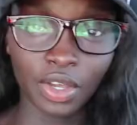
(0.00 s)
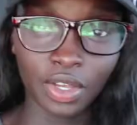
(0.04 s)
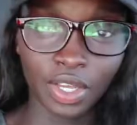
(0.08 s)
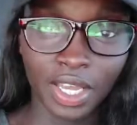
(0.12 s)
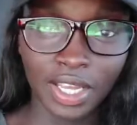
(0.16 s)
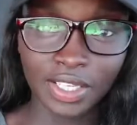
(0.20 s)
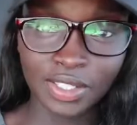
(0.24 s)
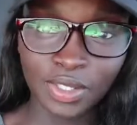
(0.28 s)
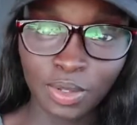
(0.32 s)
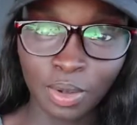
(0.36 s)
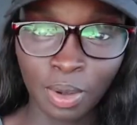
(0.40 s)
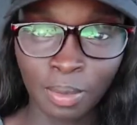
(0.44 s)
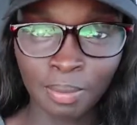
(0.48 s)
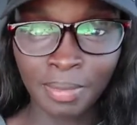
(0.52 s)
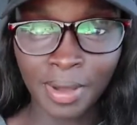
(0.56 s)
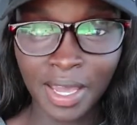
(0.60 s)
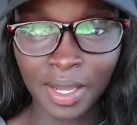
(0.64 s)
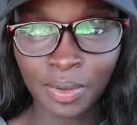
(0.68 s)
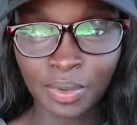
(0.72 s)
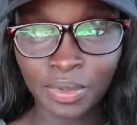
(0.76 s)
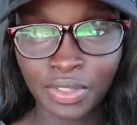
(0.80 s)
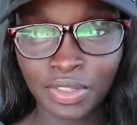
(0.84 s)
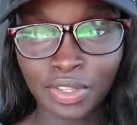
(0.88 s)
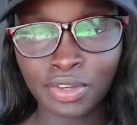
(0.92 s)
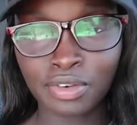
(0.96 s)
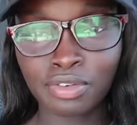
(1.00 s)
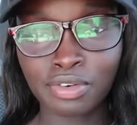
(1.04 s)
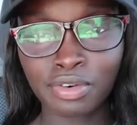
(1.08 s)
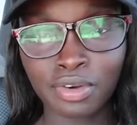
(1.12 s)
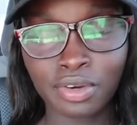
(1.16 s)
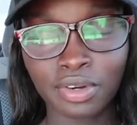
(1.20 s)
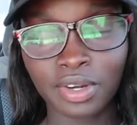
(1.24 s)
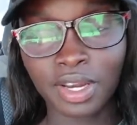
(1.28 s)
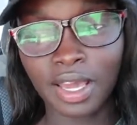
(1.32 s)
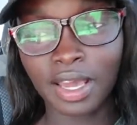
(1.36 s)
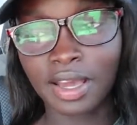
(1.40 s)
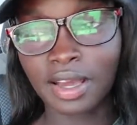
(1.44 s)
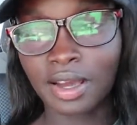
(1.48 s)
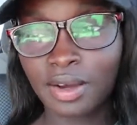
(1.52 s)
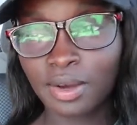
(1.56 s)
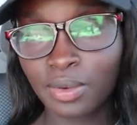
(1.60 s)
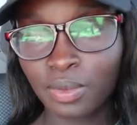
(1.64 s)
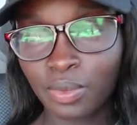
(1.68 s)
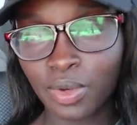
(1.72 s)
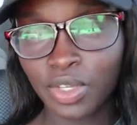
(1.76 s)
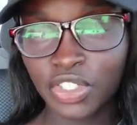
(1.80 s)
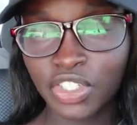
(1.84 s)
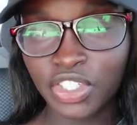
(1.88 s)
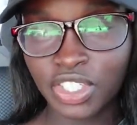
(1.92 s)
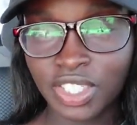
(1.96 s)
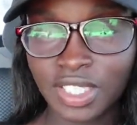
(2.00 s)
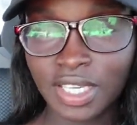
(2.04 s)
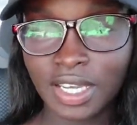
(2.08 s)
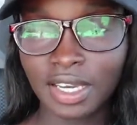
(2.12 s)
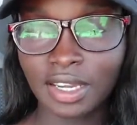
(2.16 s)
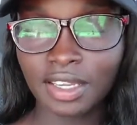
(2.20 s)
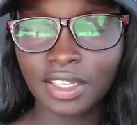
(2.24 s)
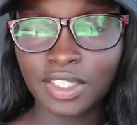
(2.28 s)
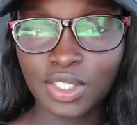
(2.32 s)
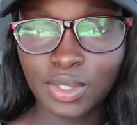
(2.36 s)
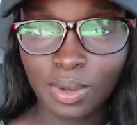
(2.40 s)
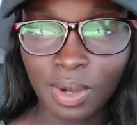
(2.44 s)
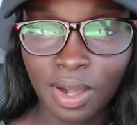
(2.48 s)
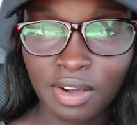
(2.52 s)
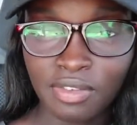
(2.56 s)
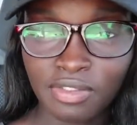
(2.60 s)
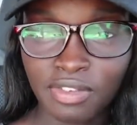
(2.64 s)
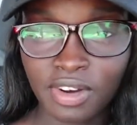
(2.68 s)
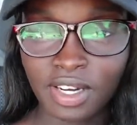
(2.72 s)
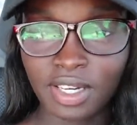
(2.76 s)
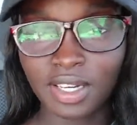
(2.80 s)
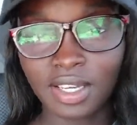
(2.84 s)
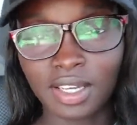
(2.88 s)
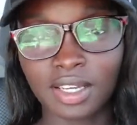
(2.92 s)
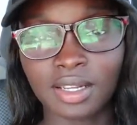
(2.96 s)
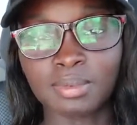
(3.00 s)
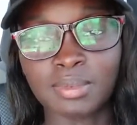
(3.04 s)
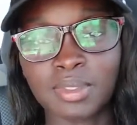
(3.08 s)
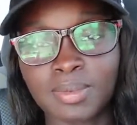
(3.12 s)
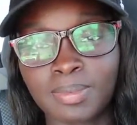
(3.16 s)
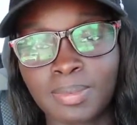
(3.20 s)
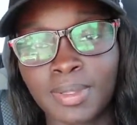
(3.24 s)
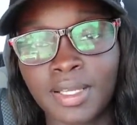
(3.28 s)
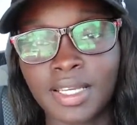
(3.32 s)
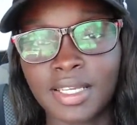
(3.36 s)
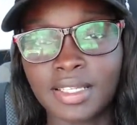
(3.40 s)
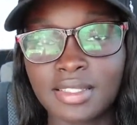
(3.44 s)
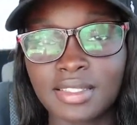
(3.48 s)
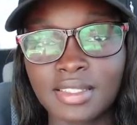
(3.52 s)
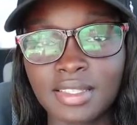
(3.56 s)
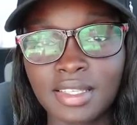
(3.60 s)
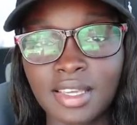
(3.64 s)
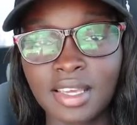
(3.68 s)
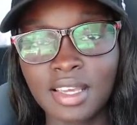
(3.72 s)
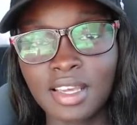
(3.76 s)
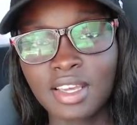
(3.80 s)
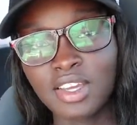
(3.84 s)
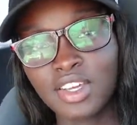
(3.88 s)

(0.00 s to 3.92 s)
Okay, so I'm back with the crew now. We're just heading to our friend Adam's place.